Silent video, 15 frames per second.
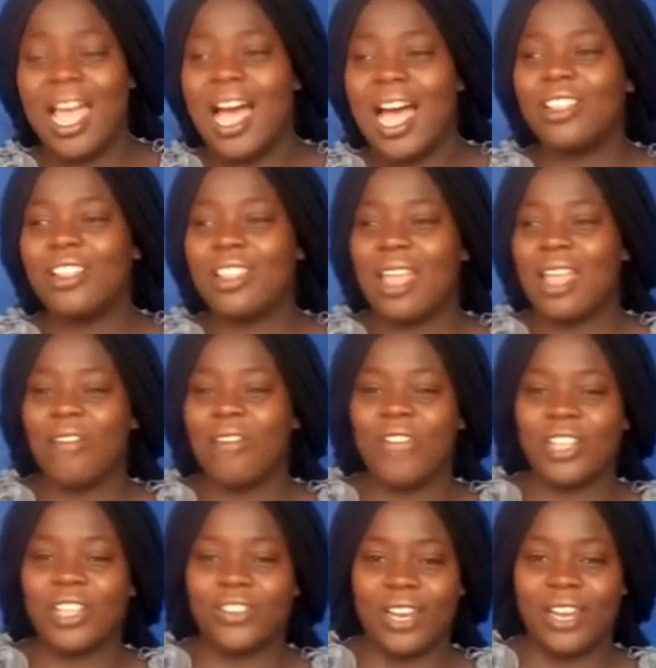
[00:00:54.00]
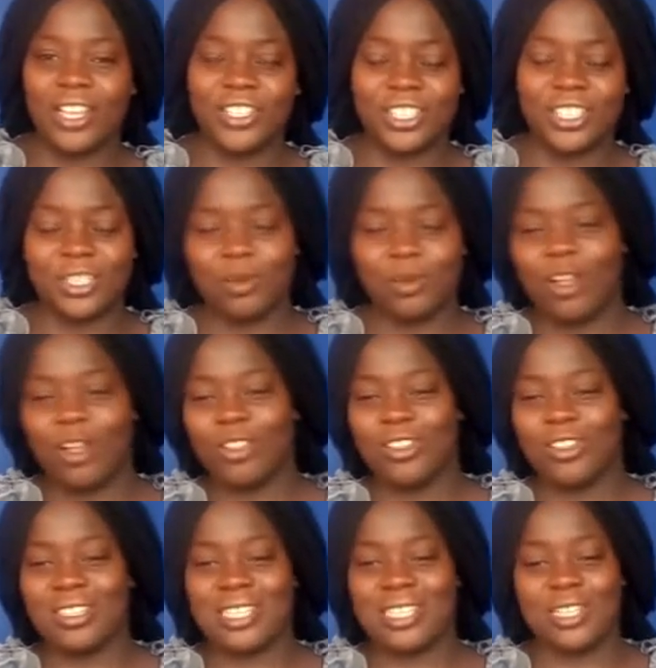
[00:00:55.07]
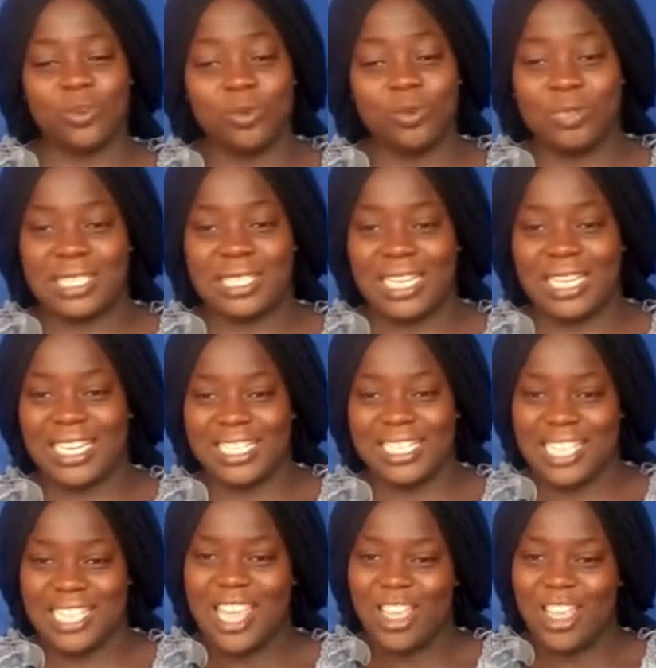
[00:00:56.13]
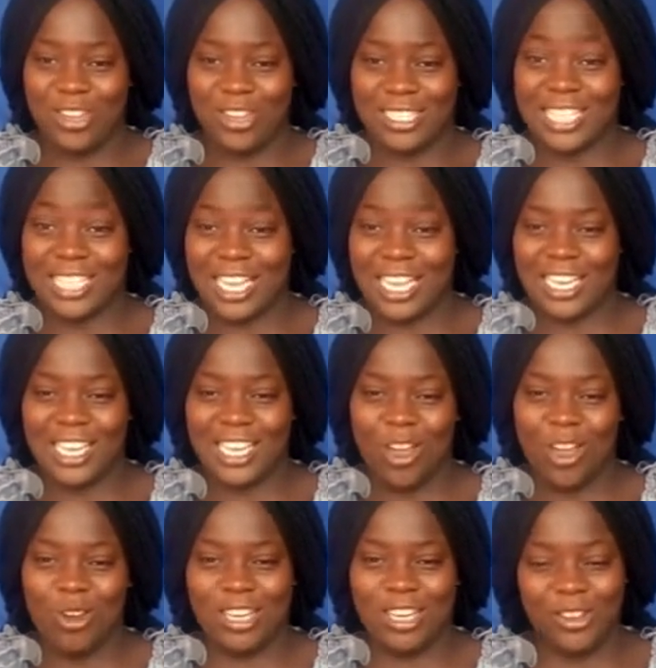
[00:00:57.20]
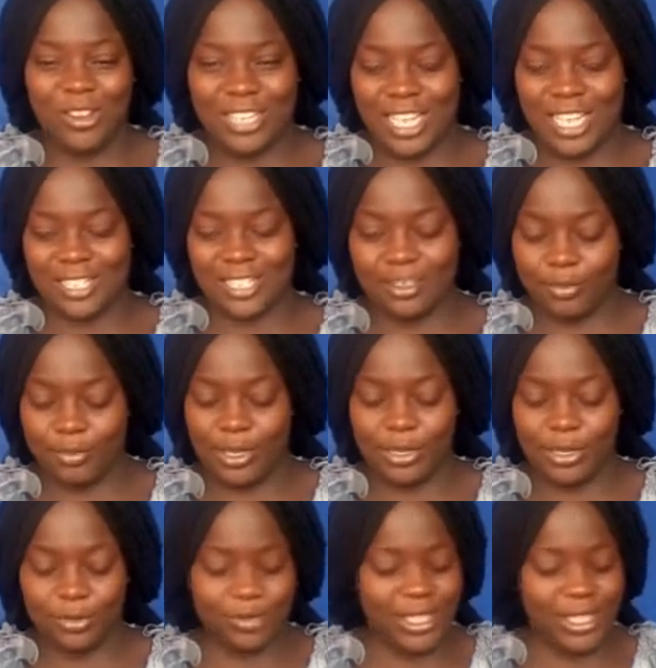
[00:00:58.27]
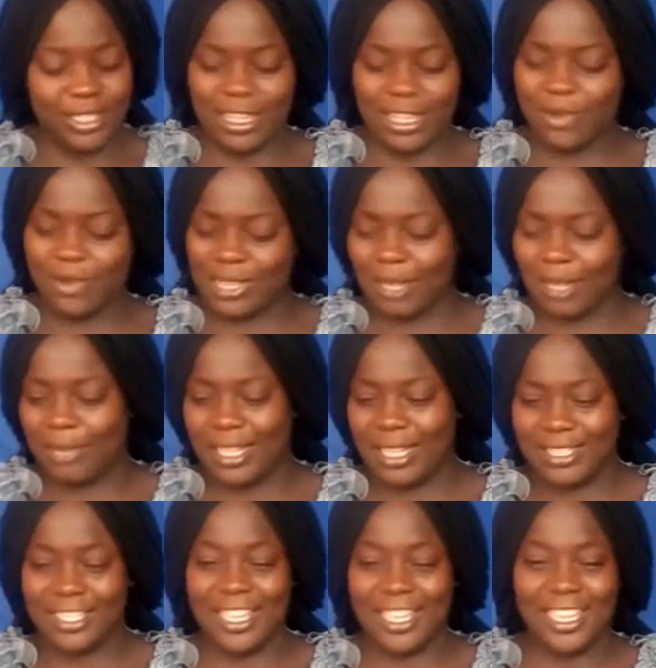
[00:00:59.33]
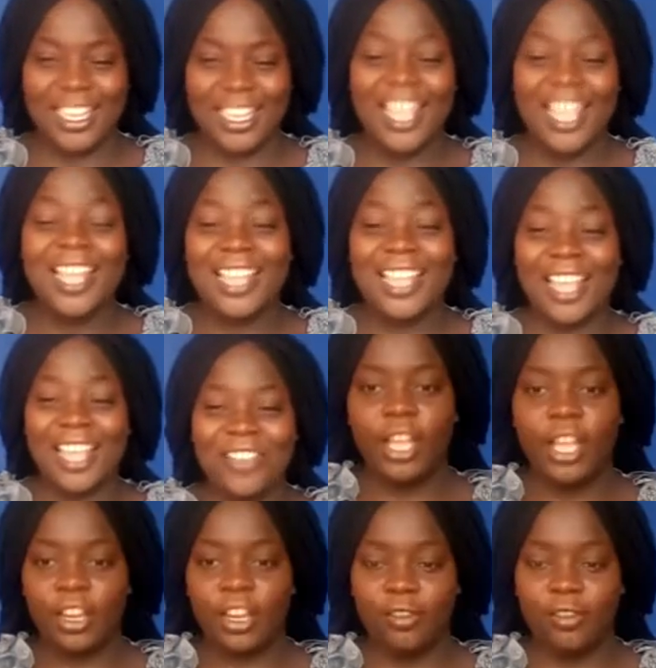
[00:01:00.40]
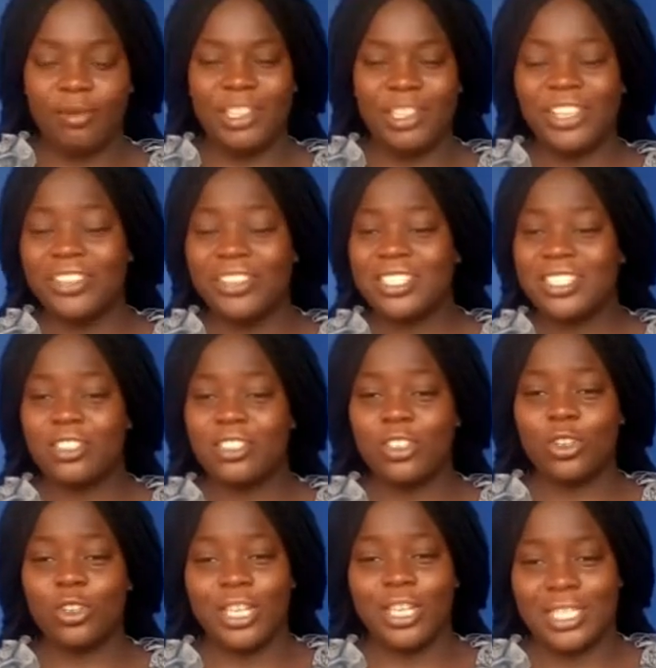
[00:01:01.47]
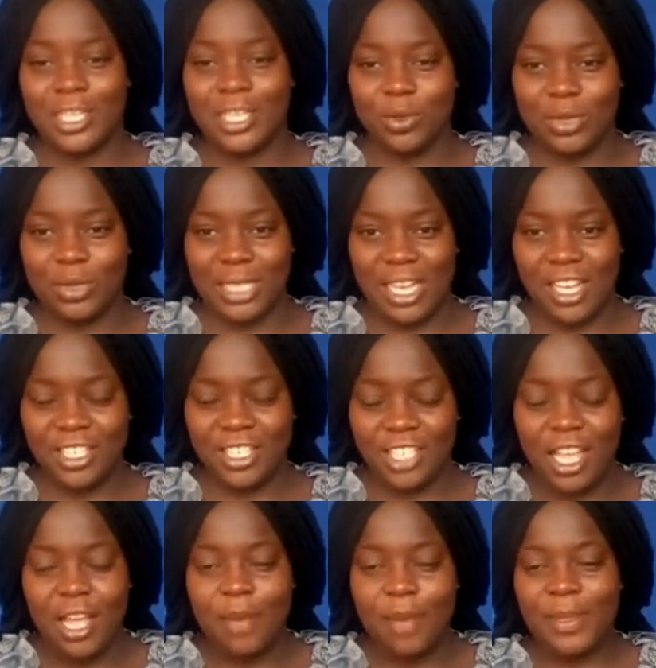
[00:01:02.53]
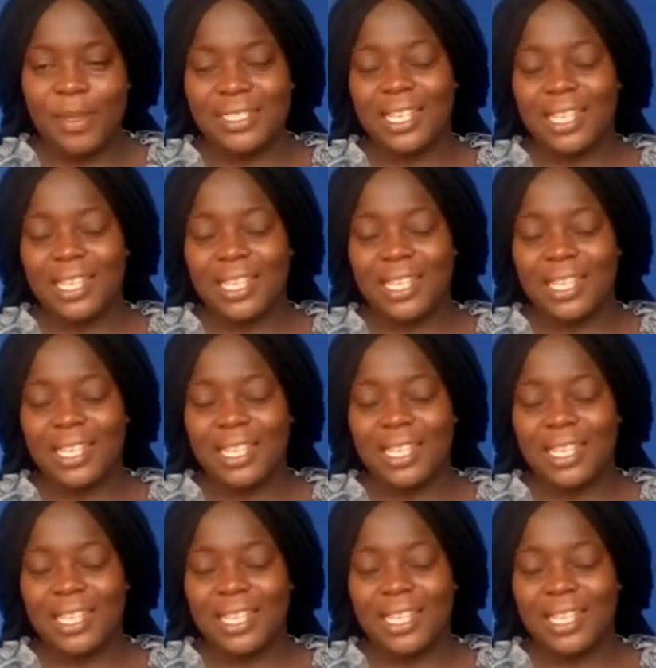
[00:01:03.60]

How do they affect relationship? All those things. We'll be seeing it. You understand in the under, under, as in below. What am I saying? funny enough, maturity is not connected with age. A person